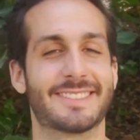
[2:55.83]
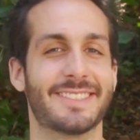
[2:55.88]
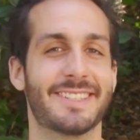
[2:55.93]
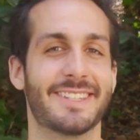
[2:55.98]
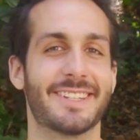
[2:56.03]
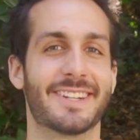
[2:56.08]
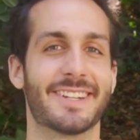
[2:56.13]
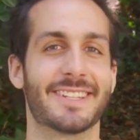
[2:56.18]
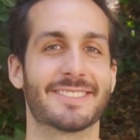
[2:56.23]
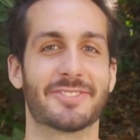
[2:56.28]

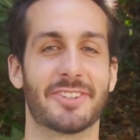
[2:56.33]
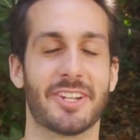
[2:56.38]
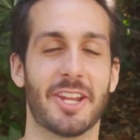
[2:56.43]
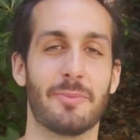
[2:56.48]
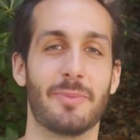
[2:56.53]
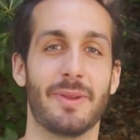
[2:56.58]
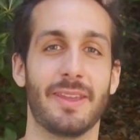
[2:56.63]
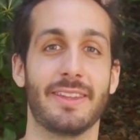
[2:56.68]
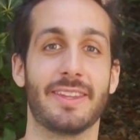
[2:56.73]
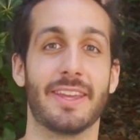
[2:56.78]
year is gonna
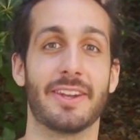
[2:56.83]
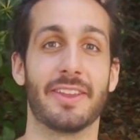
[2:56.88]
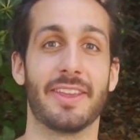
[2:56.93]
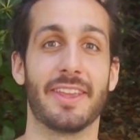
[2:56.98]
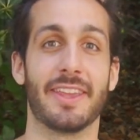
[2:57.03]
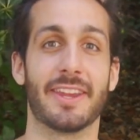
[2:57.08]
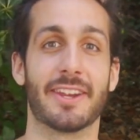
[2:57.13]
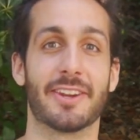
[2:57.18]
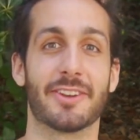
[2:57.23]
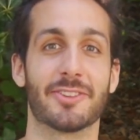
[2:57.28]
be the
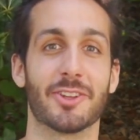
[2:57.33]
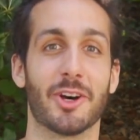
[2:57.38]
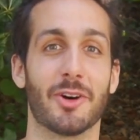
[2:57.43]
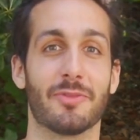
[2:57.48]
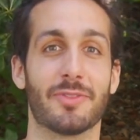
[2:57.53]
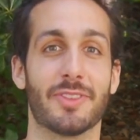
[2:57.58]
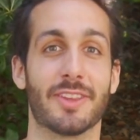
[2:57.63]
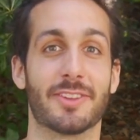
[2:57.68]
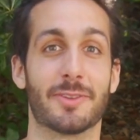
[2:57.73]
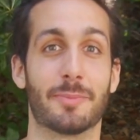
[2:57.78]
years
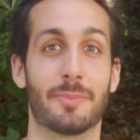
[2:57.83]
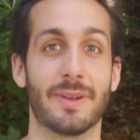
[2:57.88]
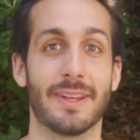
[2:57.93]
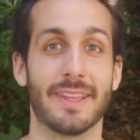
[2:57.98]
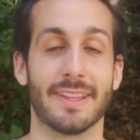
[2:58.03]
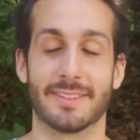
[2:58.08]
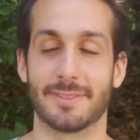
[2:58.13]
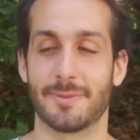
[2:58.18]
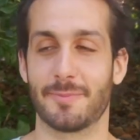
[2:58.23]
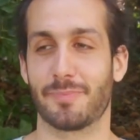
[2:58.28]
of the
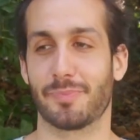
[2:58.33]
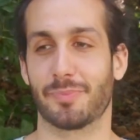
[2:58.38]
split,